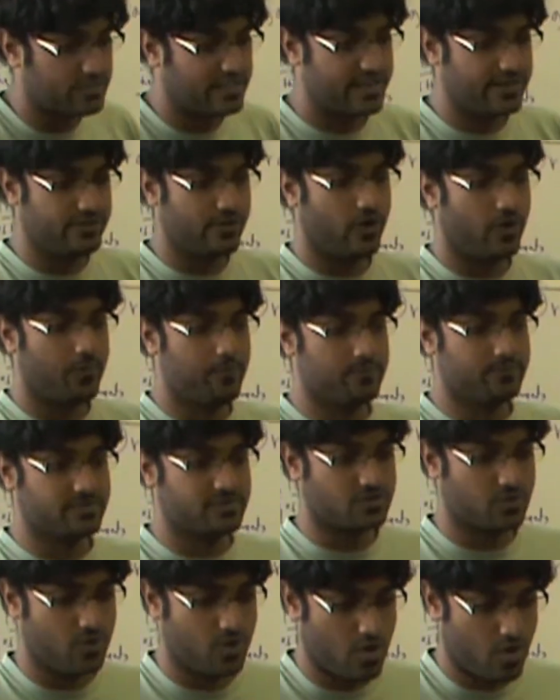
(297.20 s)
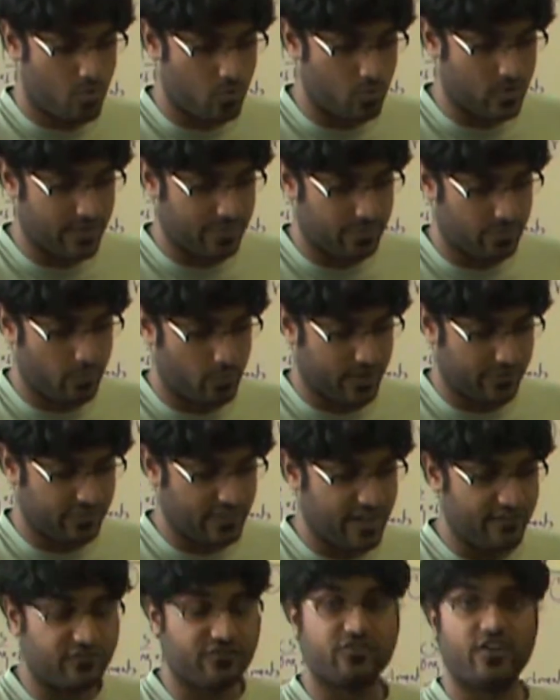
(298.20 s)
with their dorms, with
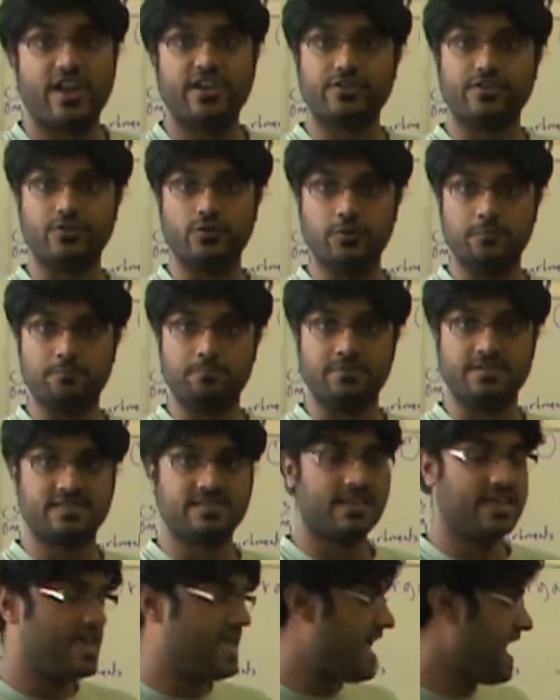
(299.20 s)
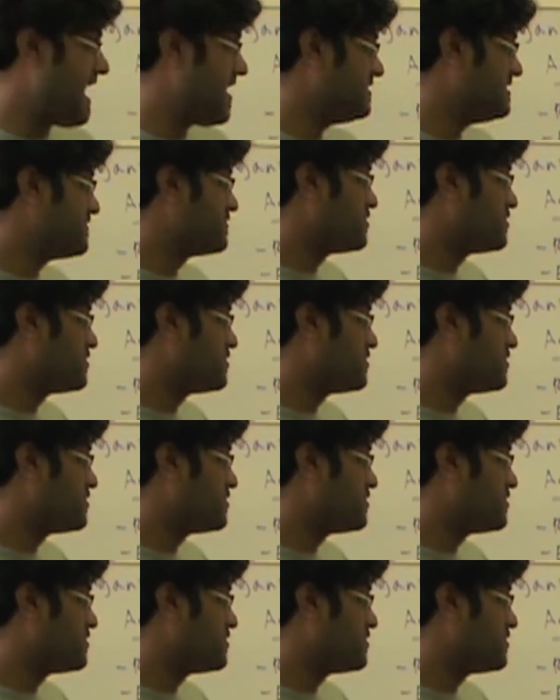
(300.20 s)
their friend groups, and